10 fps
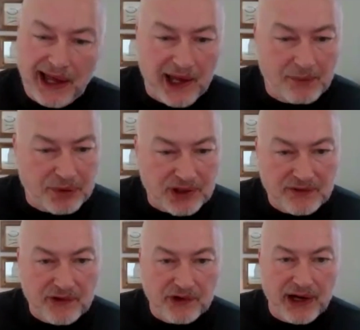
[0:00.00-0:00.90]
And believe
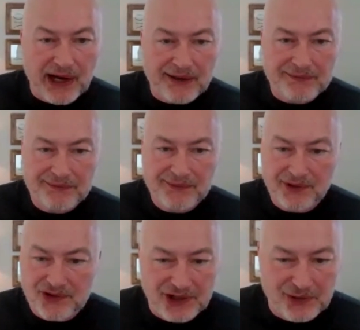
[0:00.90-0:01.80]
it or not, and
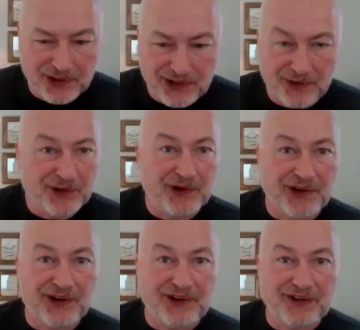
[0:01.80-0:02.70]
Jay, you can either agree
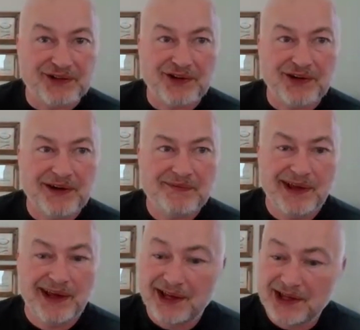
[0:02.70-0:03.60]
or disagree.
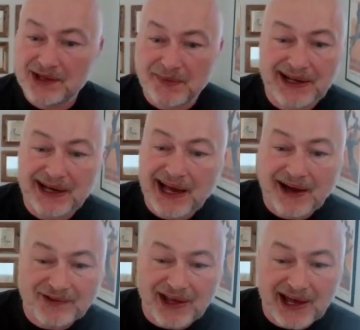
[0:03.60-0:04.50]
You may not
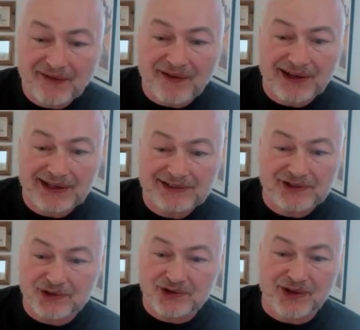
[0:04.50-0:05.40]
have to have
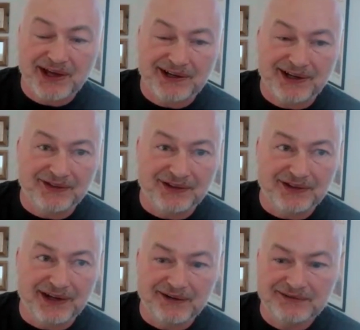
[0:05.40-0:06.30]
social icons in
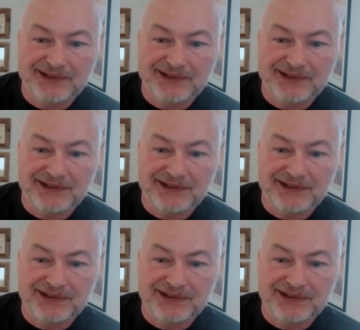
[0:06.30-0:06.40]
there.